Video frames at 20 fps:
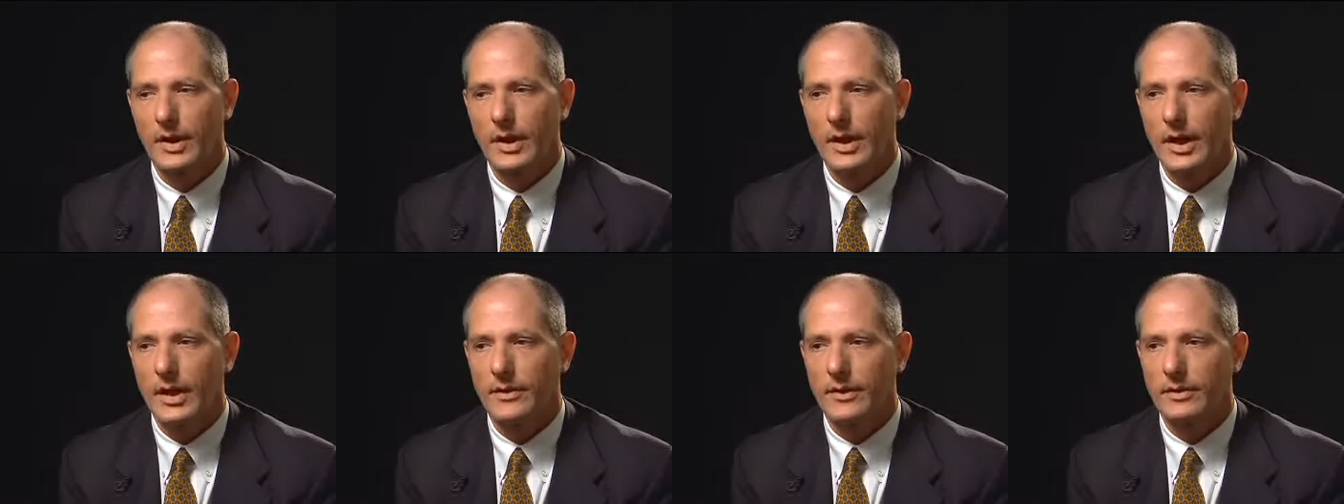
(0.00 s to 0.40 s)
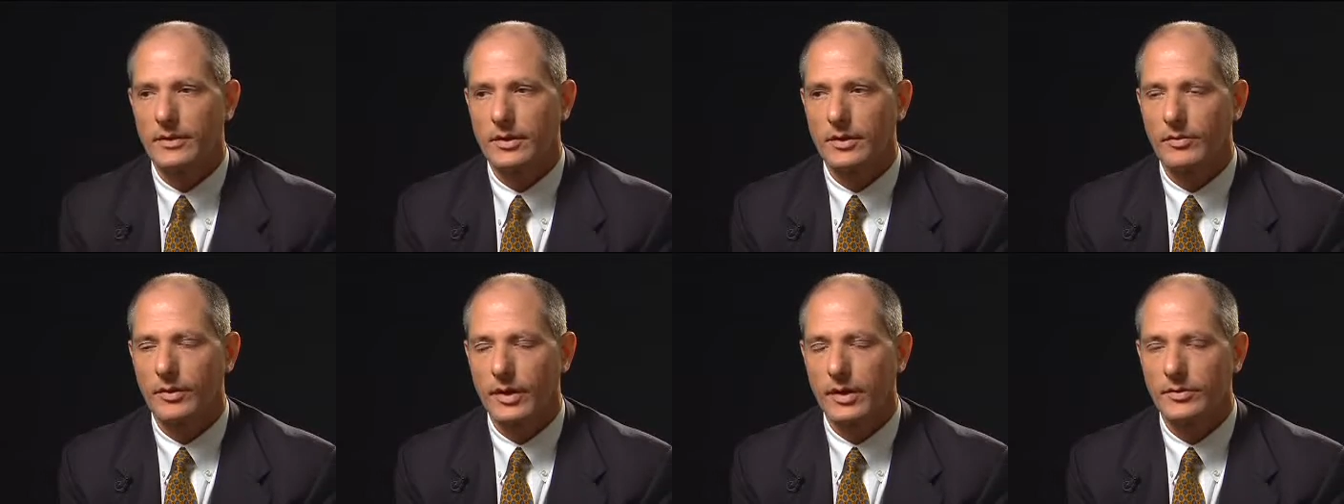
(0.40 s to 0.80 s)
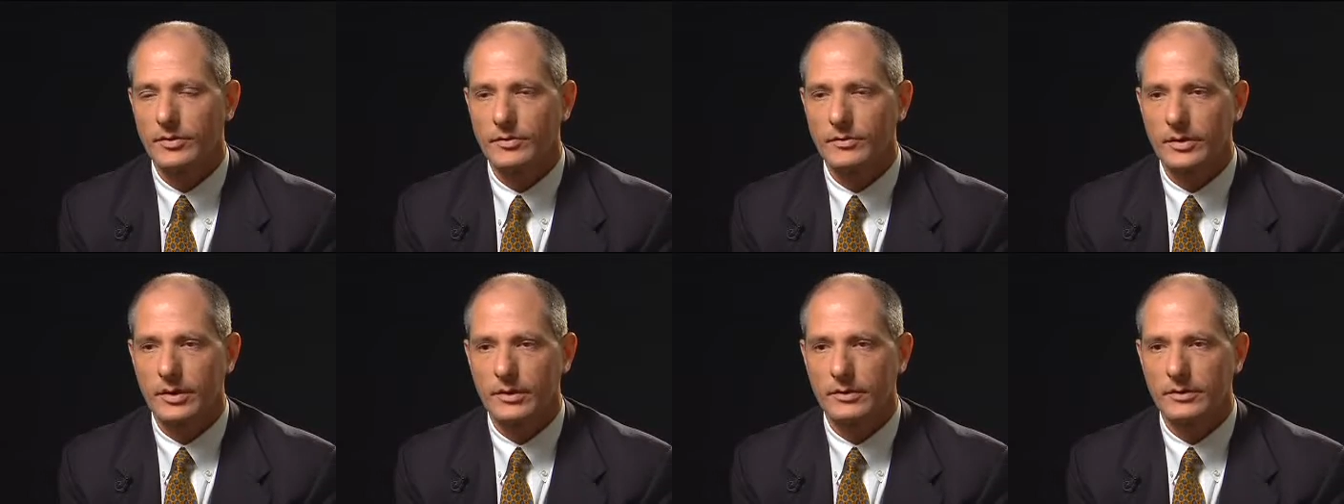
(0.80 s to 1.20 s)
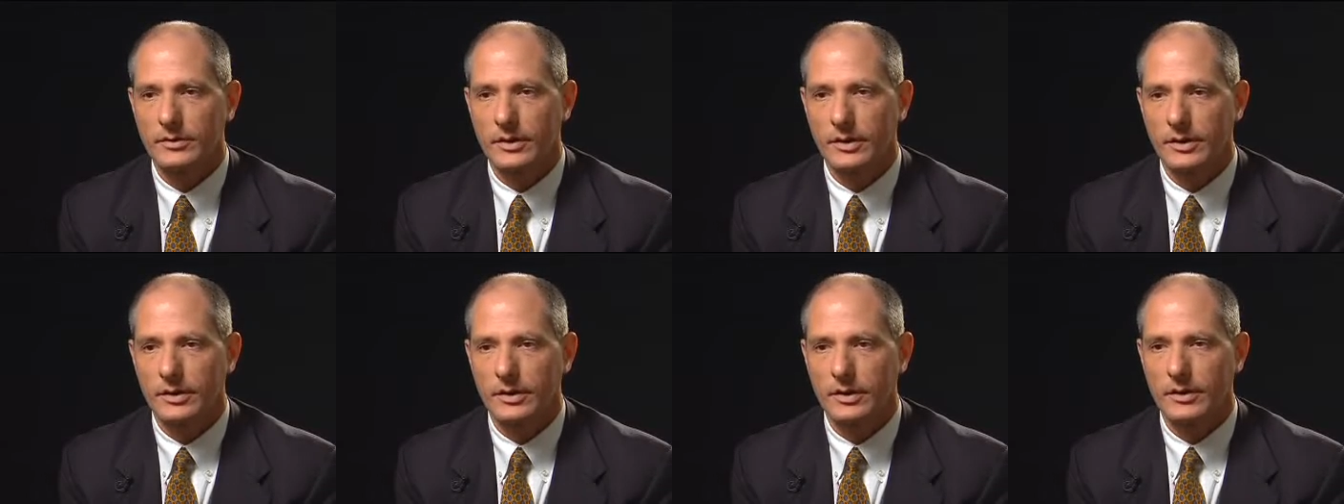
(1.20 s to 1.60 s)
And I think the greatest
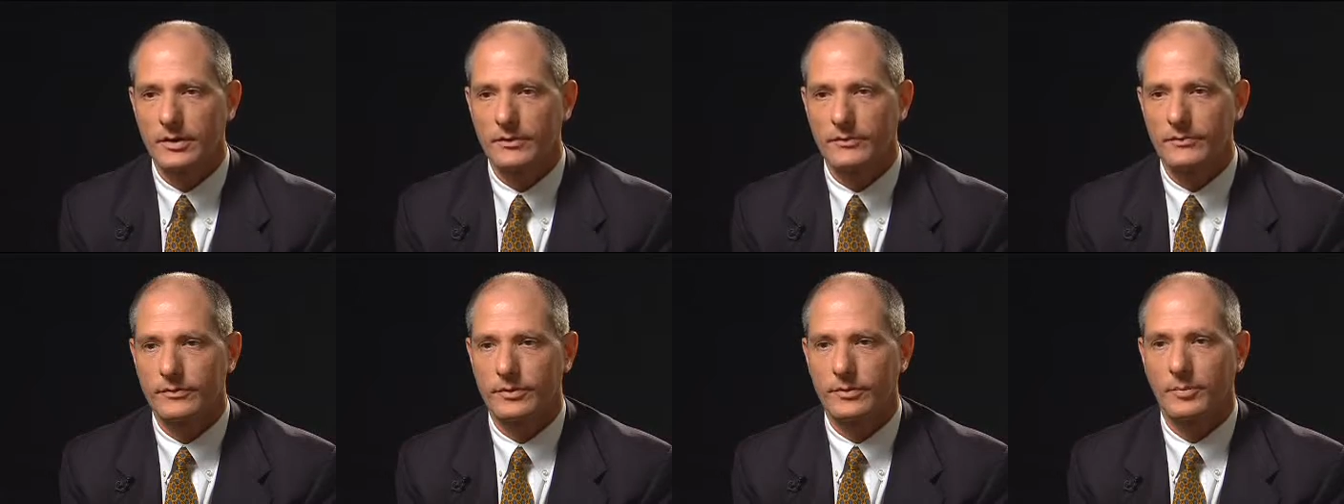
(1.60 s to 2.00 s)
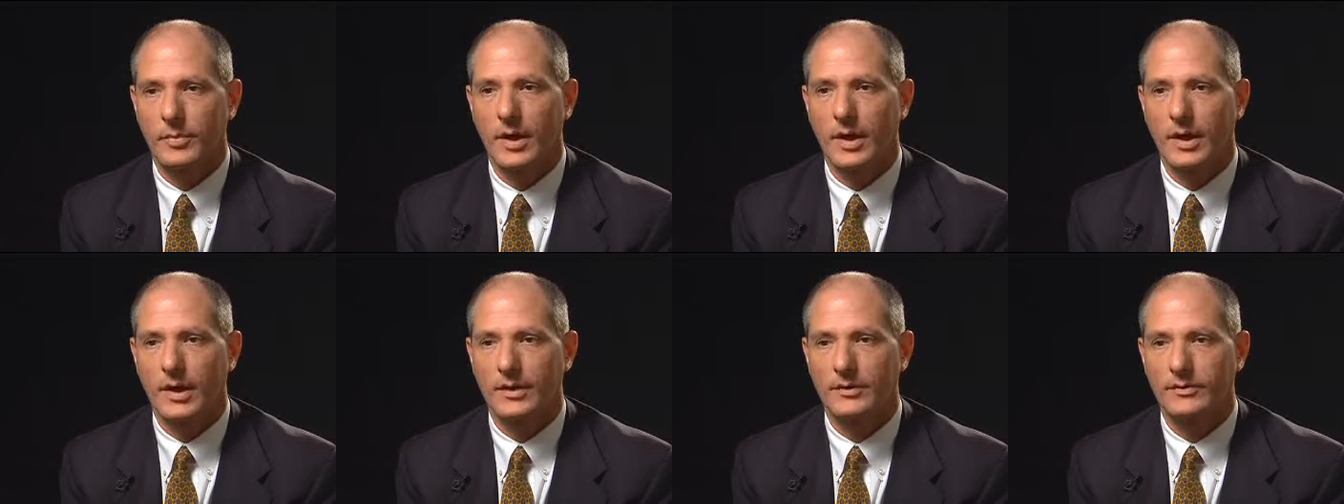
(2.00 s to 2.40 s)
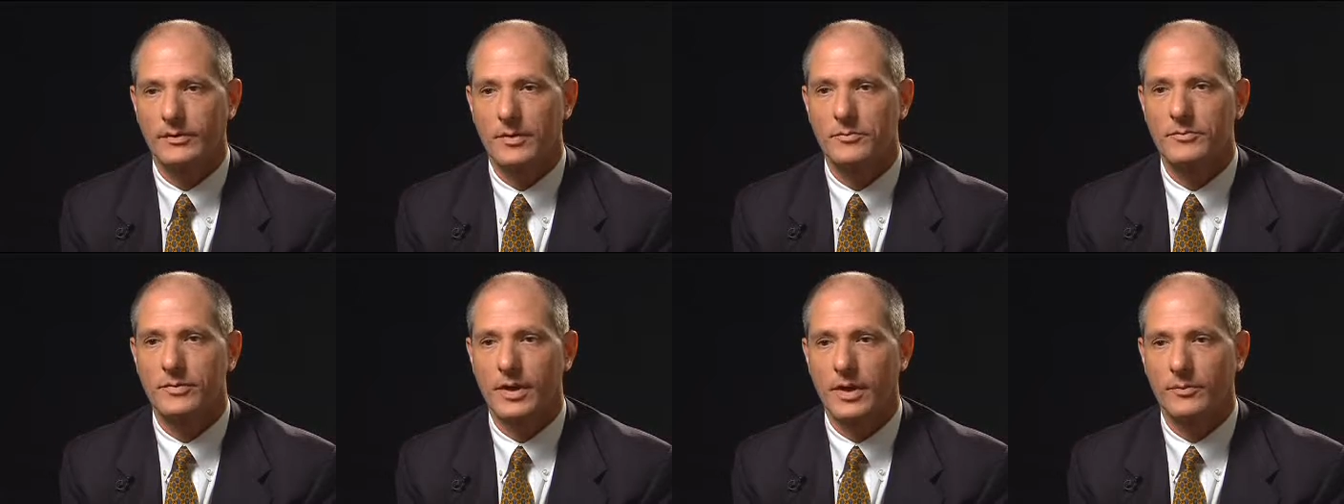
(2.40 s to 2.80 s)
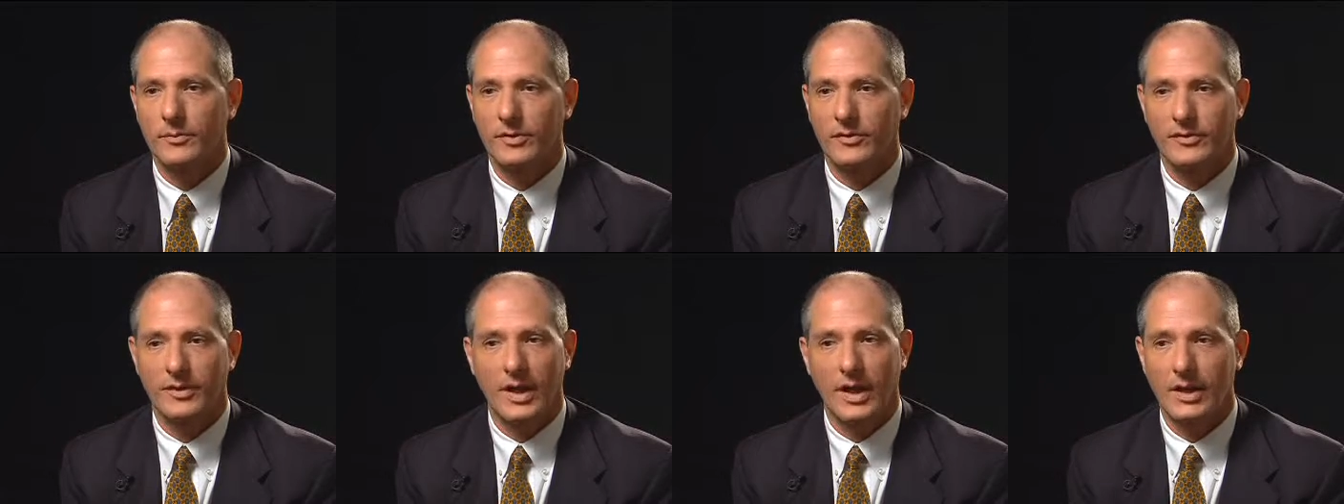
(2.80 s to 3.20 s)
utility of S P Y sometimes
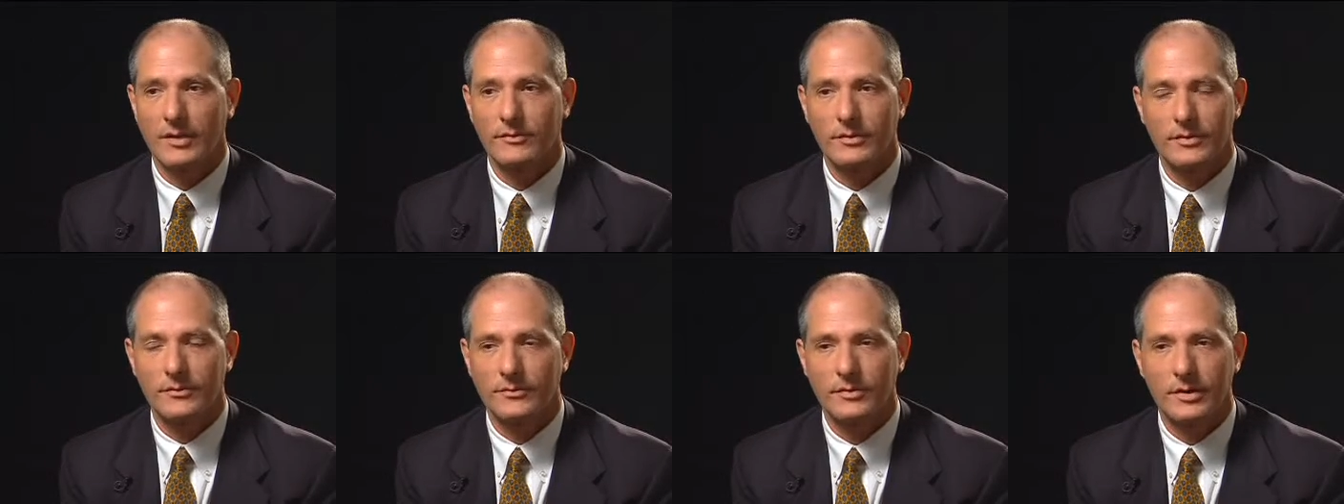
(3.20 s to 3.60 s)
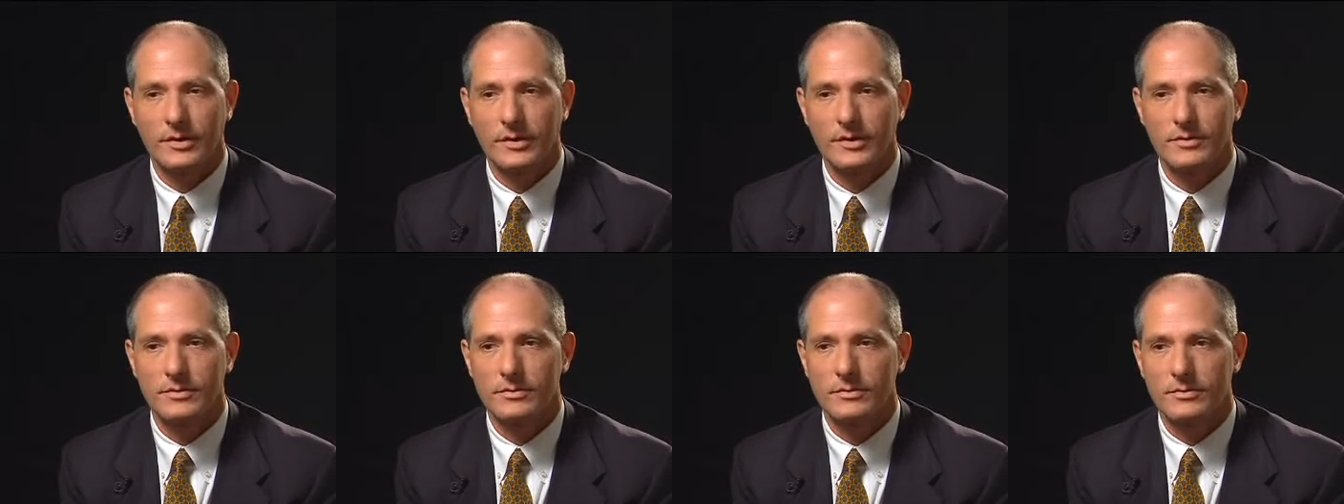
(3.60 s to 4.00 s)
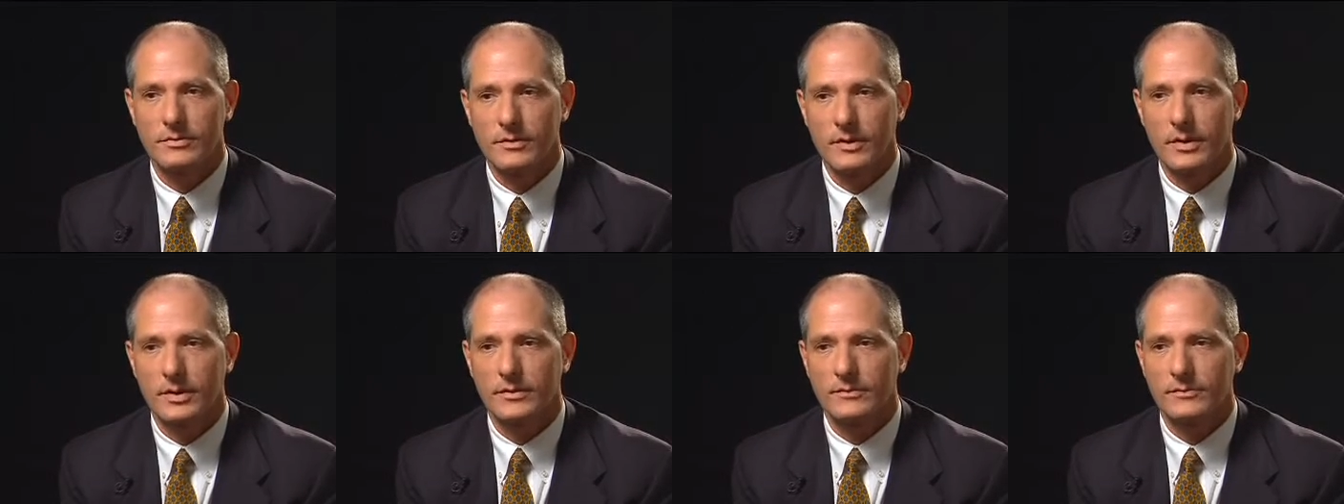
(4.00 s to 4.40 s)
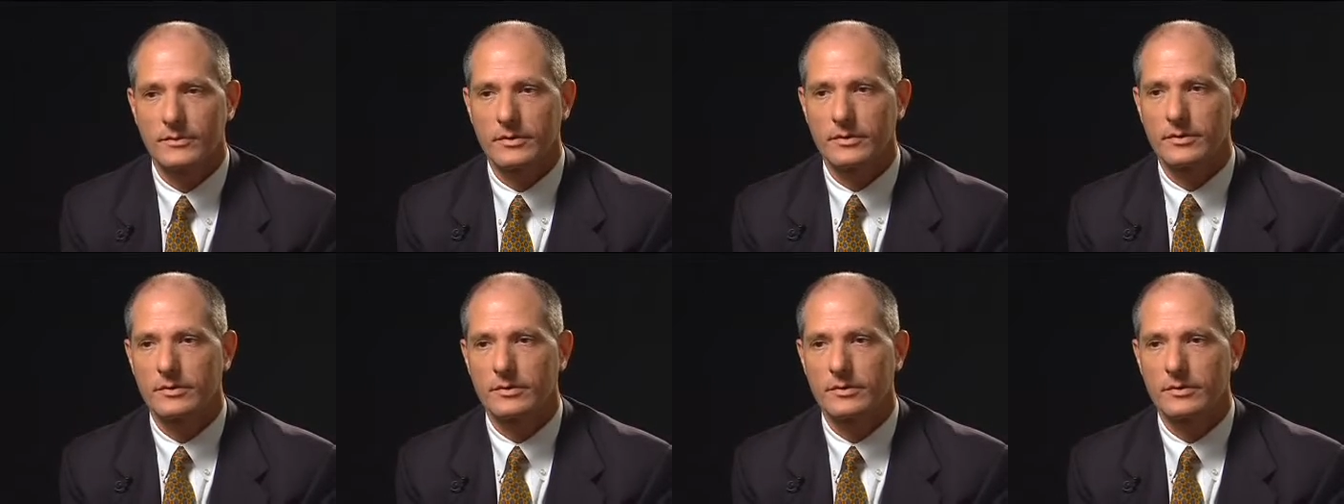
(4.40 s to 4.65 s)
is not even in free tissue transfer,